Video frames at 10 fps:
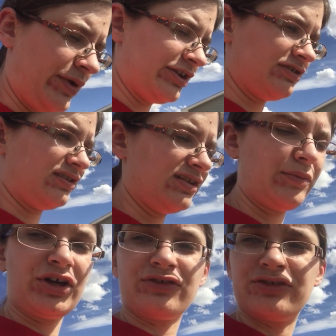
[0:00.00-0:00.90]
make sure that the
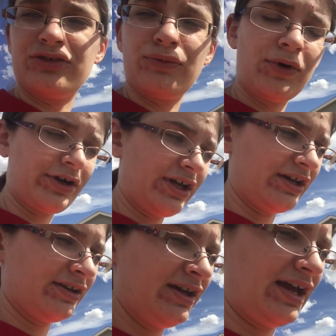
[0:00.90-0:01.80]
muscle is still
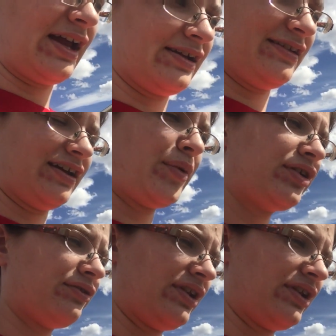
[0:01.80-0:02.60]
working and take a muscle